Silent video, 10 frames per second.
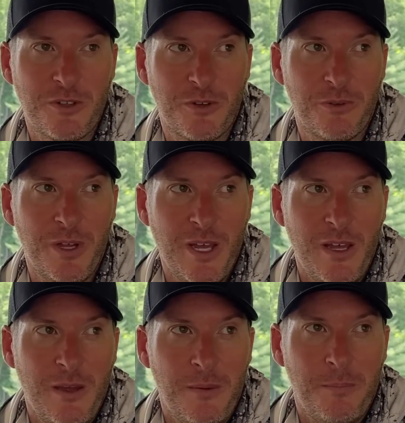So
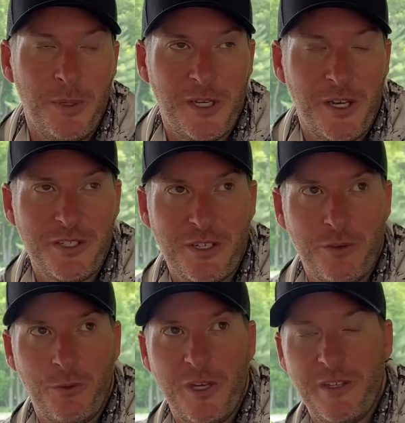because of
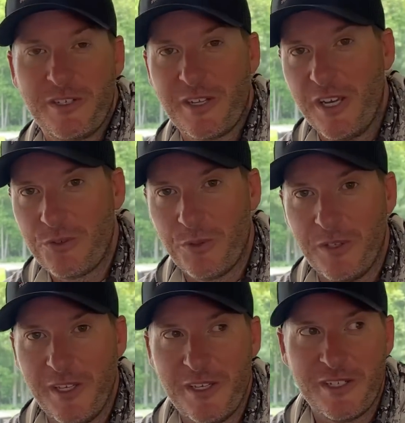the way the
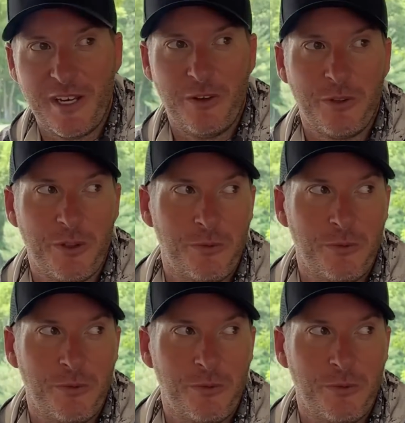schedule lays out,